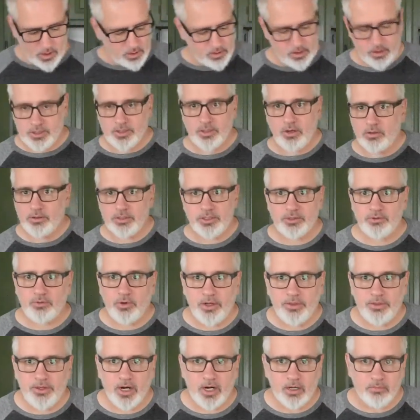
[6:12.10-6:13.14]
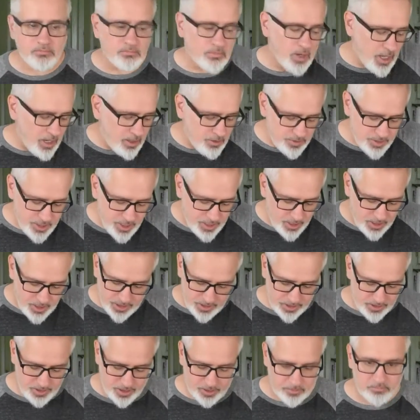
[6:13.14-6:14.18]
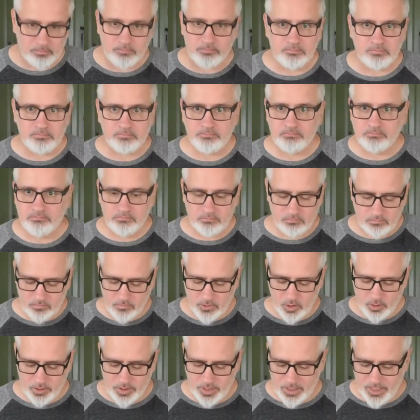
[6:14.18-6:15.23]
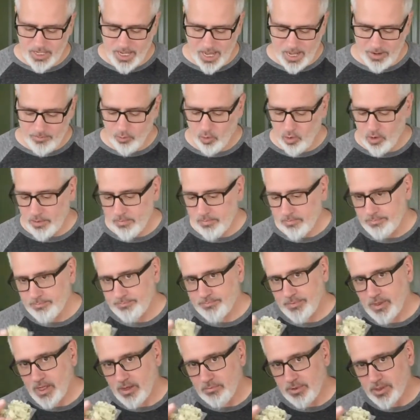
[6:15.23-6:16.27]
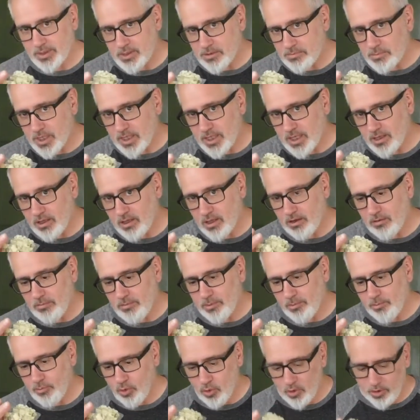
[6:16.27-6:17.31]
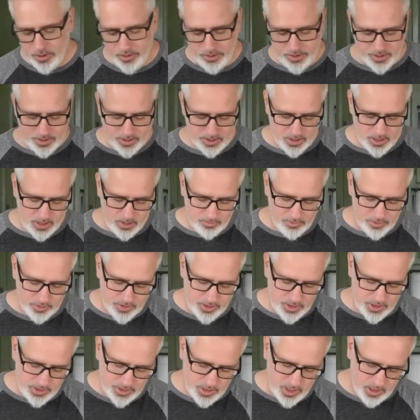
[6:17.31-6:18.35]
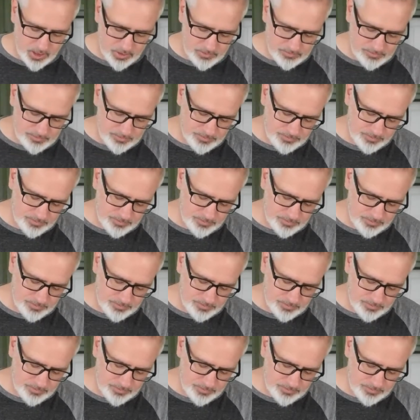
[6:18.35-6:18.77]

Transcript: The salt is right there. I don't need anything. Don't need to add more. Plus I'm gonna get a little bit more on this blue cheese here.